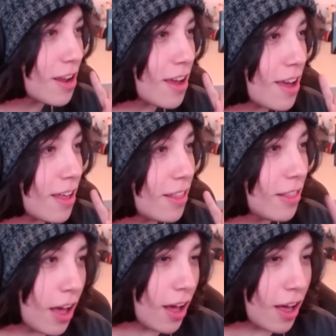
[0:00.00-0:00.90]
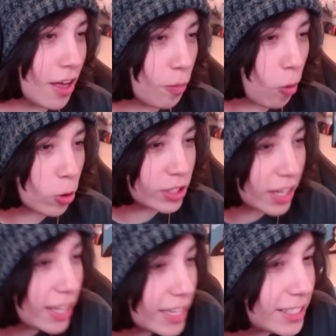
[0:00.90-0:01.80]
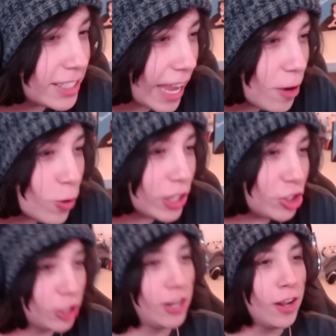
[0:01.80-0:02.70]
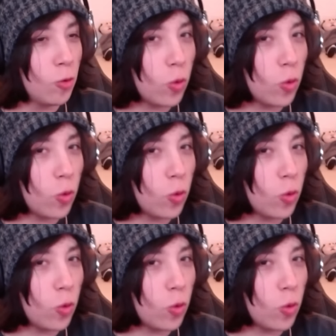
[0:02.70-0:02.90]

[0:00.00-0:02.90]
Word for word: and uh, the Portuguese language,